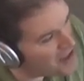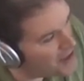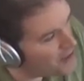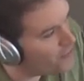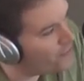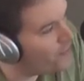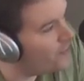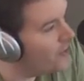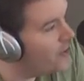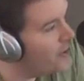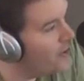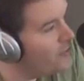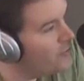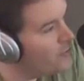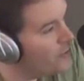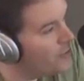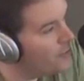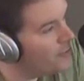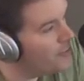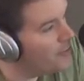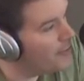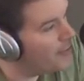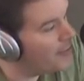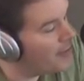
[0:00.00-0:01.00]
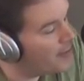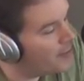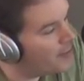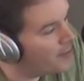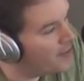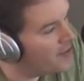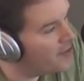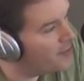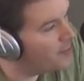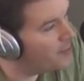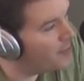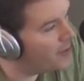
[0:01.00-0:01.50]
Doubtfully. Will it be better
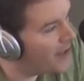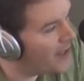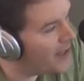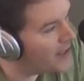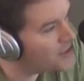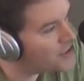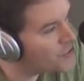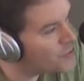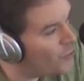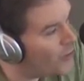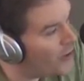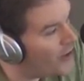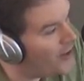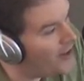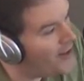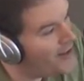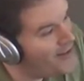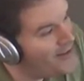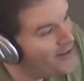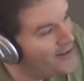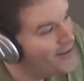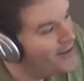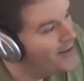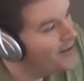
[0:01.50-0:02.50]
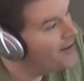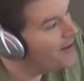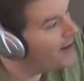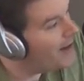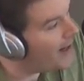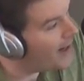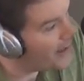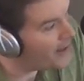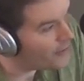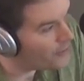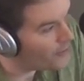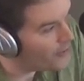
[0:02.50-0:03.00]
than Black Swan?
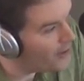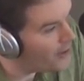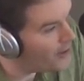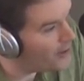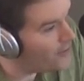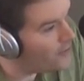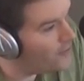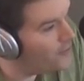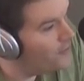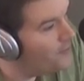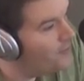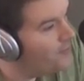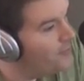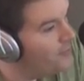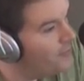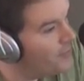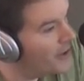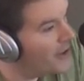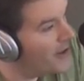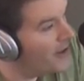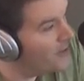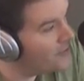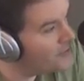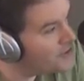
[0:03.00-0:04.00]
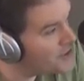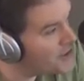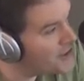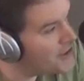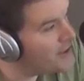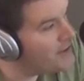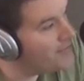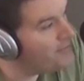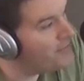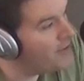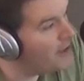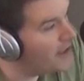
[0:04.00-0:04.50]
I don't know, but I'll see
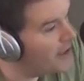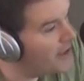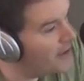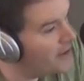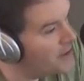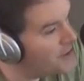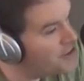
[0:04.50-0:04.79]
it and I'll